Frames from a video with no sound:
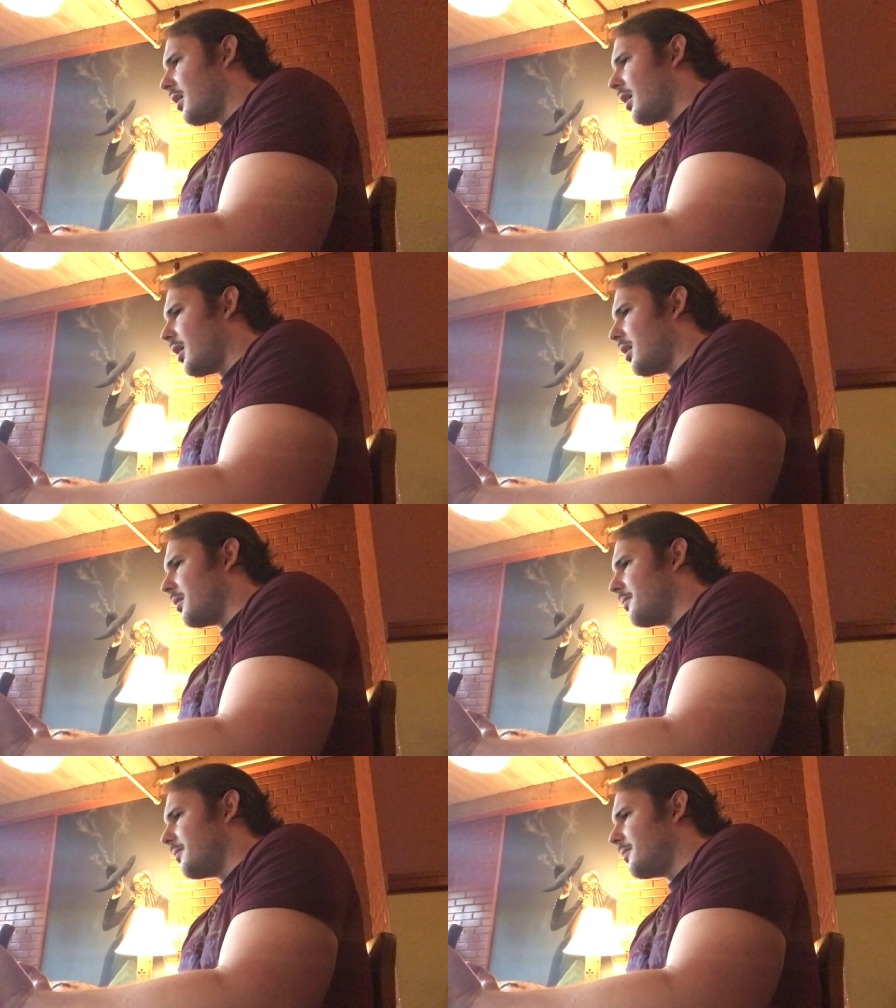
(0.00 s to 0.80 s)

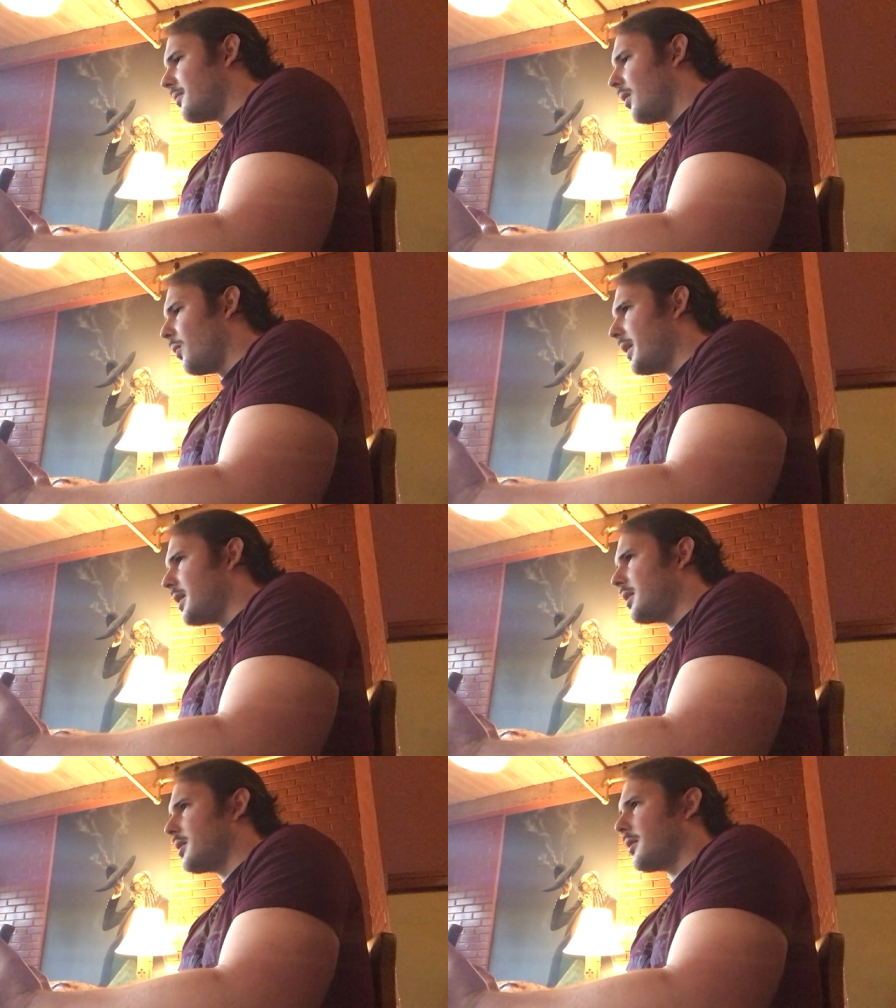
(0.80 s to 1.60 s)
um, we
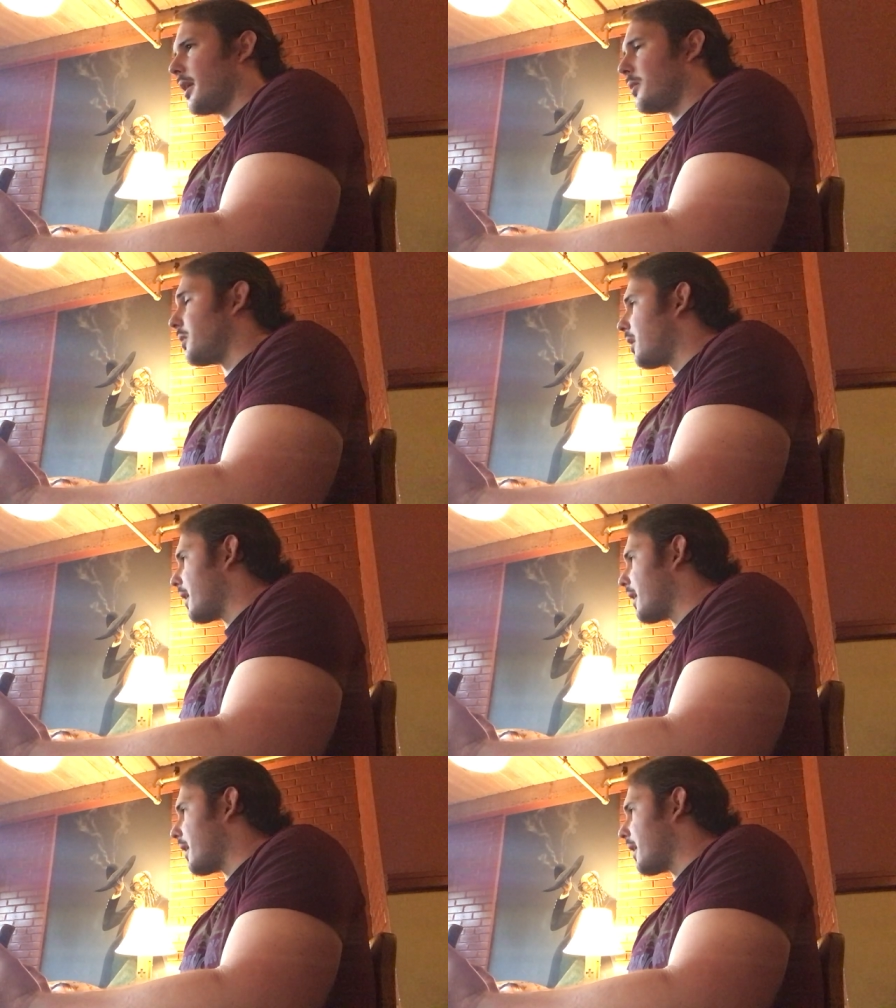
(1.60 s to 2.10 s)
need to like rely